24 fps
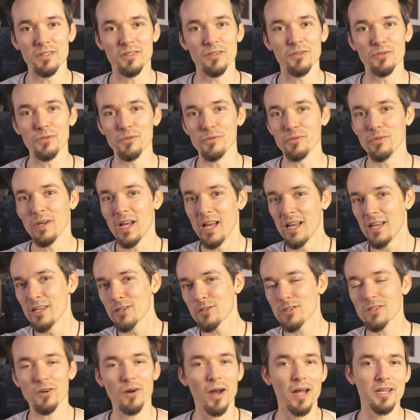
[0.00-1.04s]
to
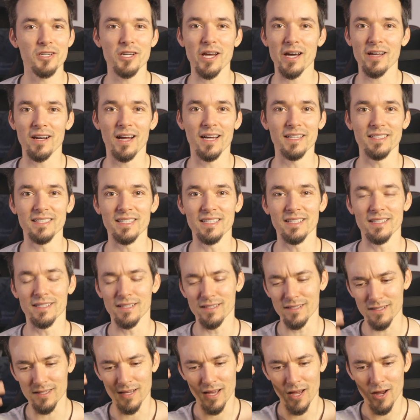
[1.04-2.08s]
scratch out
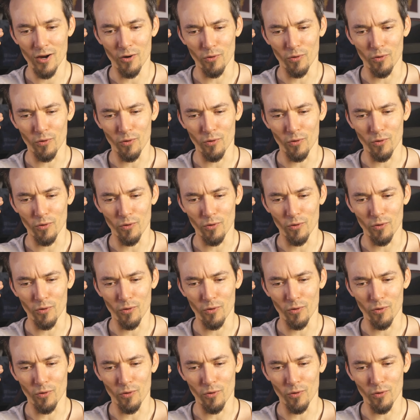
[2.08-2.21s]
ideas,